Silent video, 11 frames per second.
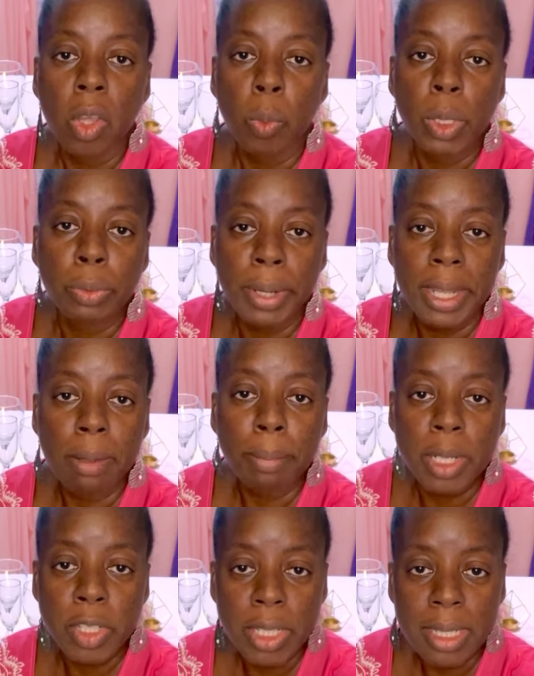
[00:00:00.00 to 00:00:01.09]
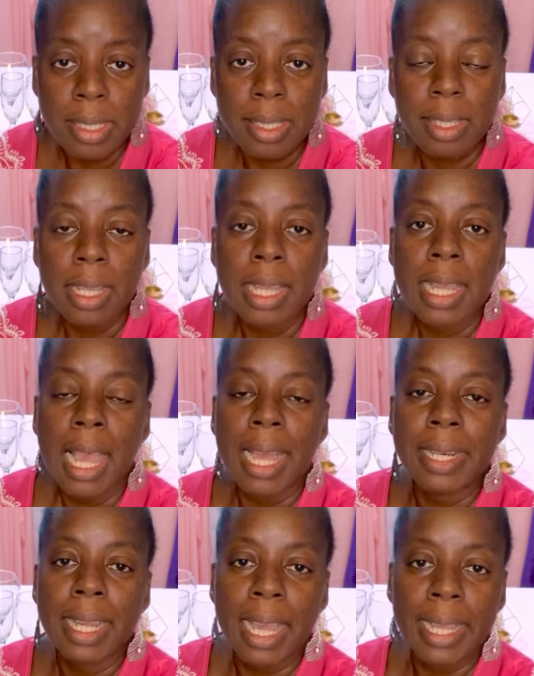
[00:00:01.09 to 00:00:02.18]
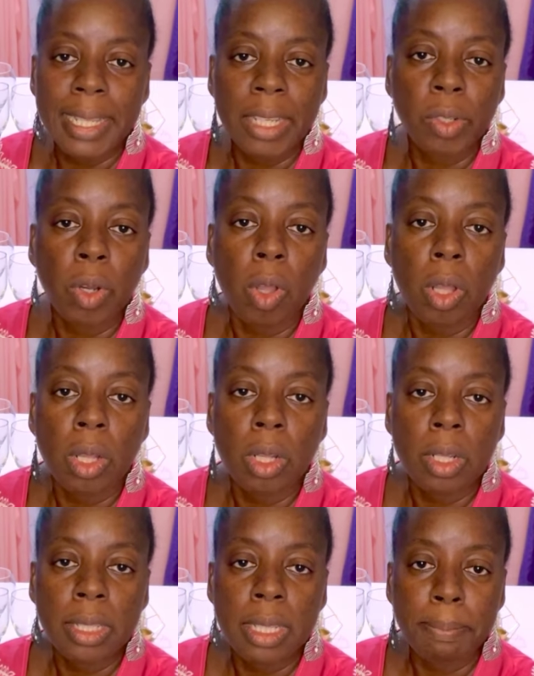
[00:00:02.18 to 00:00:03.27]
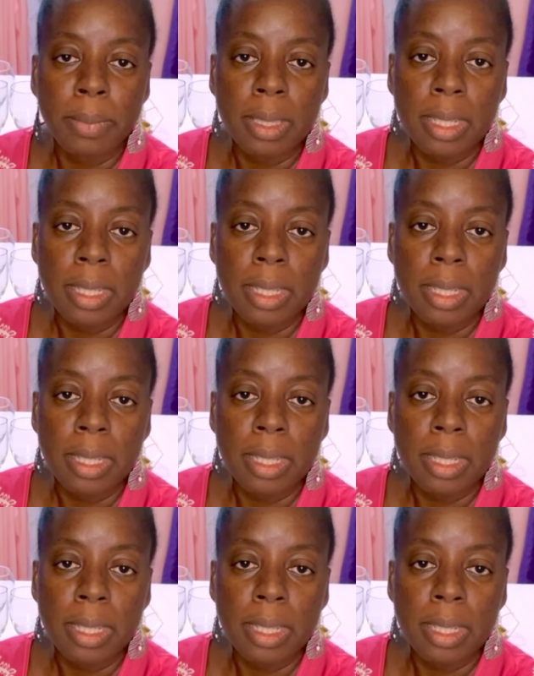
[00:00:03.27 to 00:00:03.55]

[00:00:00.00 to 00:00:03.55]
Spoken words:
we'll create a budget, and I gather all the